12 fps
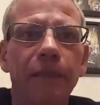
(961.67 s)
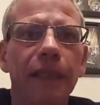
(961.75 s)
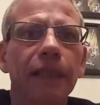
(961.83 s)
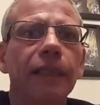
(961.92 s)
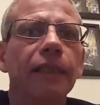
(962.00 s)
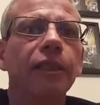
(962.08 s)

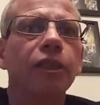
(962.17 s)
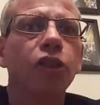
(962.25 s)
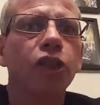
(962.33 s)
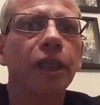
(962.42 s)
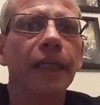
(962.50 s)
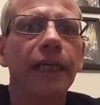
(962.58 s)
places
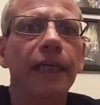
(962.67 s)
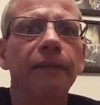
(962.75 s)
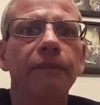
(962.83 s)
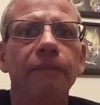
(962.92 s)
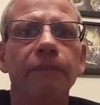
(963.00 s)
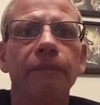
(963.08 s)

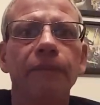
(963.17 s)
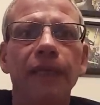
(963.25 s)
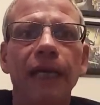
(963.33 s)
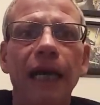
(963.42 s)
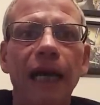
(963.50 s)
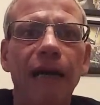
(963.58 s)
chilling
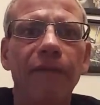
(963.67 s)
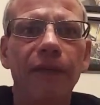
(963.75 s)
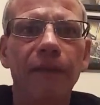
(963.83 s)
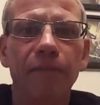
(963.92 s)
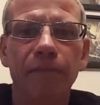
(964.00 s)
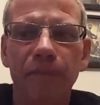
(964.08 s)

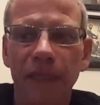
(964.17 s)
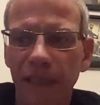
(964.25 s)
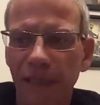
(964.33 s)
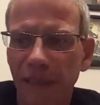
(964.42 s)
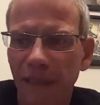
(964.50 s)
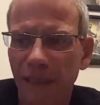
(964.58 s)
having
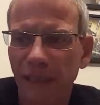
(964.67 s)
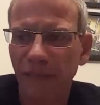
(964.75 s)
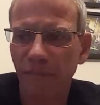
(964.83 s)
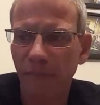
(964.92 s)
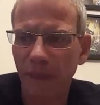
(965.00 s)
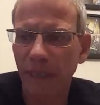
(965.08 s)
plenty
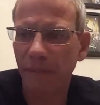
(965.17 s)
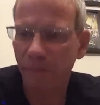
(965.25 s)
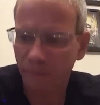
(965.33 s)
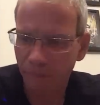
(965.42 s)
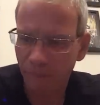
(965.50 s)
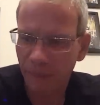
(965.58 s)
of beer
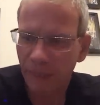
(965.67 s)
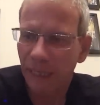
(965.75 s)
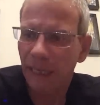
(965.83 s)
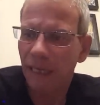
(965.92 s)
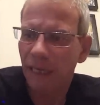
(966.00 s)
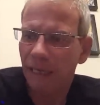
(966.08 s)

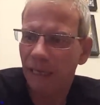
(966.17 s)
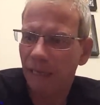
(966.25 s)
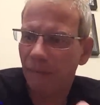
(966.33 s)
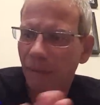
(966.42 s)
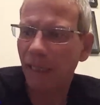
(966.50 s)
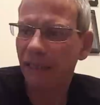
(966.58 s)

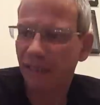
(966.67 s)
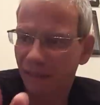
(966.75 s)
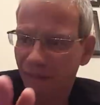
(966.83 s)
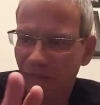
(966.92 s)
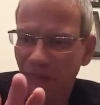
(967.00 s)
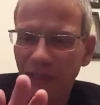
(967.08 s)
but
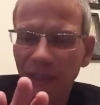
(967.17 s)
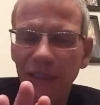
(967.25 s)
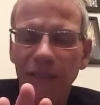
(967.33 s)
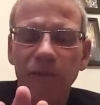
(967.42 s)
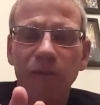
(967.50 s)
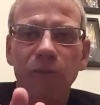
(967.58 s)

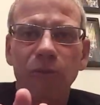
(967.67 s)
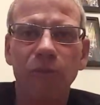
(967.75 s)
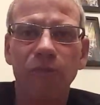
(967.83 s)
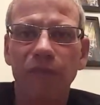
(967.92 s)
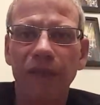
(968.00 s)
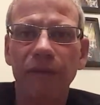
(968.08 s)

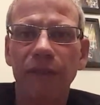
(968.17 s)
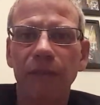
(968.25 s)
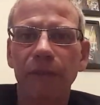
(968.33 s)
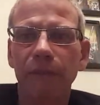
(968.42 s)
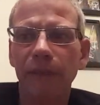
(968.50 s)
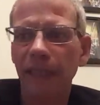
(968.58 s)
every
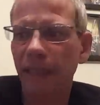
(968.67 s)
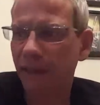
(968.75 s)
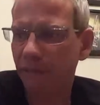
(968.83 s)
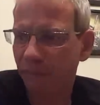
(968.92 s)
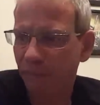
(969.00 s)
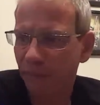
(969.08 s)
time we
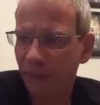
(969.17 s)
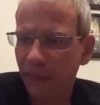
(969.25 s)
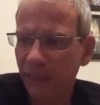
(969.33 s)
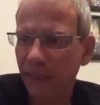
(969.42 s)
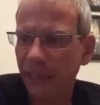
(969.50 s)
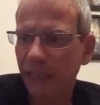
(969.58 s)
meet
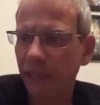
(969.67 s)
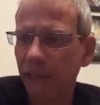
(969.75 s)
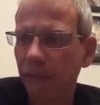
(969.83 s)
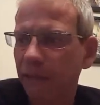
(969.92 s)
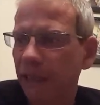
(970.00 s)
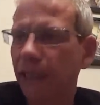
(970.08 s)
it's the second
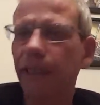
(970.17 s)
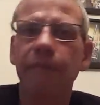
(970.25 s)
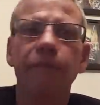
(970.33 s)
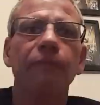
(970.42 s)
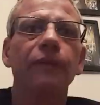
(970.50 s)
time we've done it